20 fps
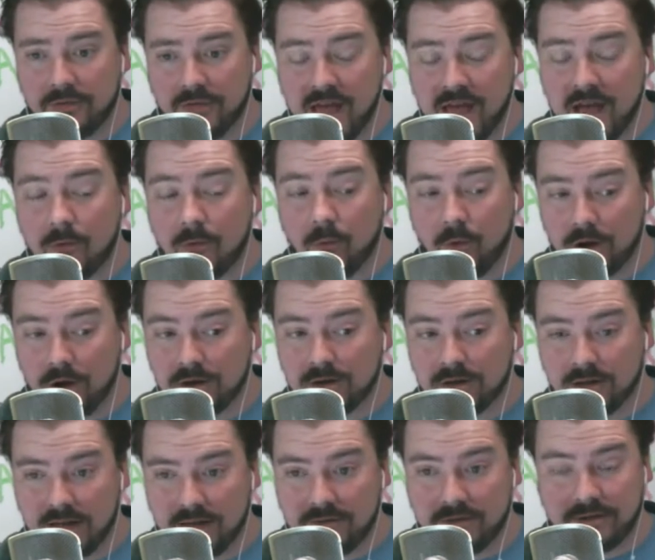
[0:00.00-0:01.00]
That one,
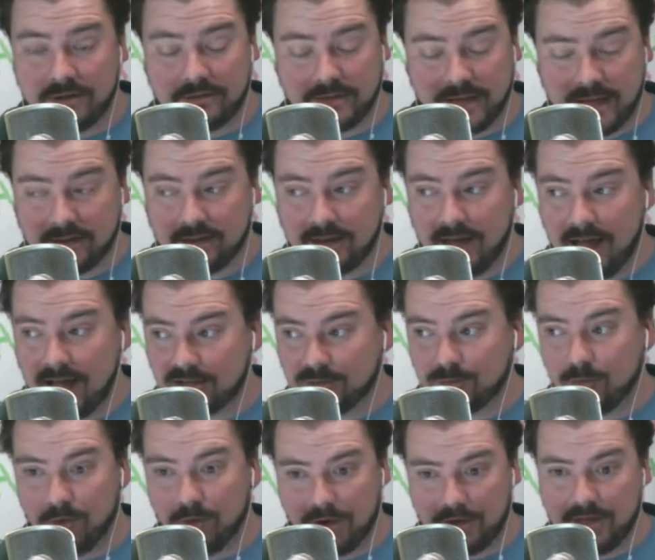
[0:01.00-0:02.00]
that last
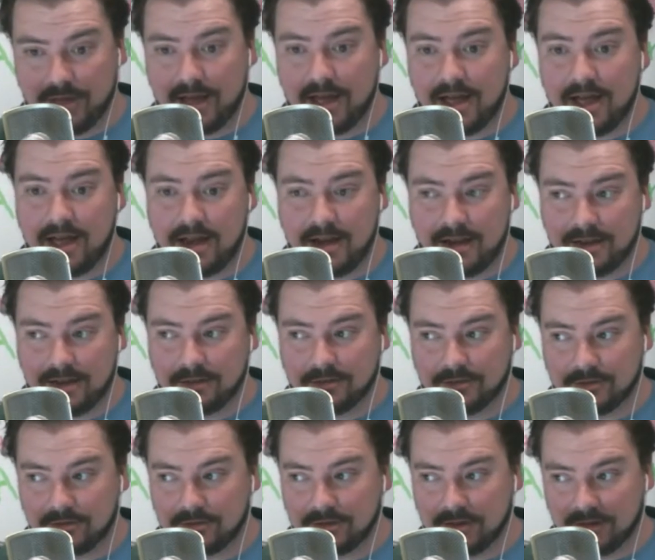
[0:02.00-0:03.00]
point, that
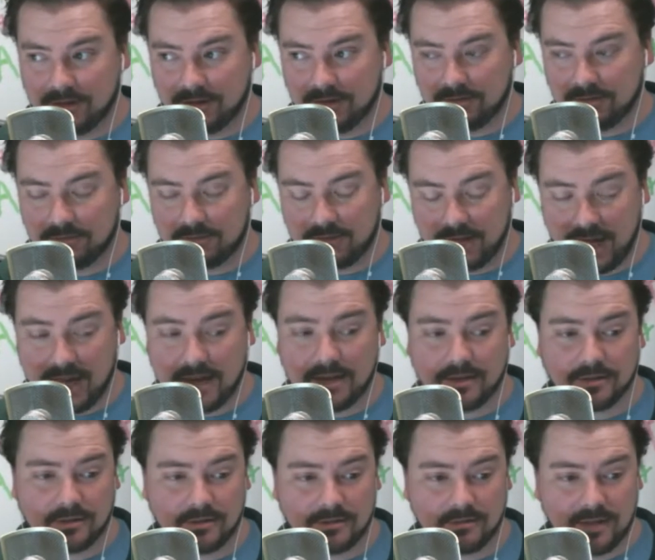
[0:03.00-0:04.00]
is
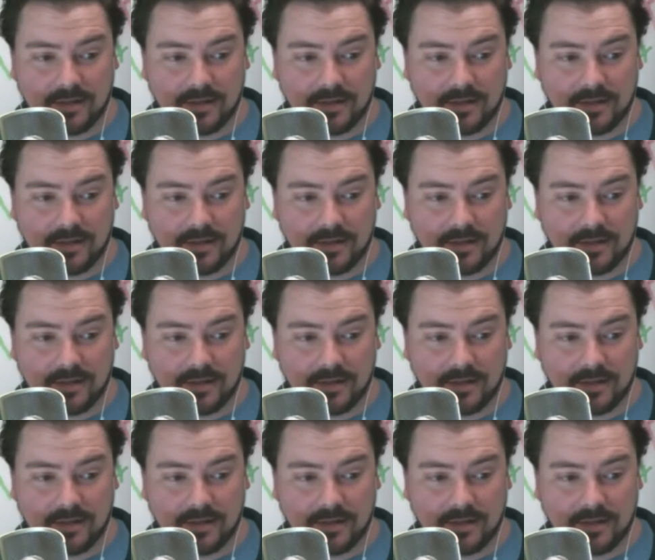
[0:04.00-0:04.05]
outrageous.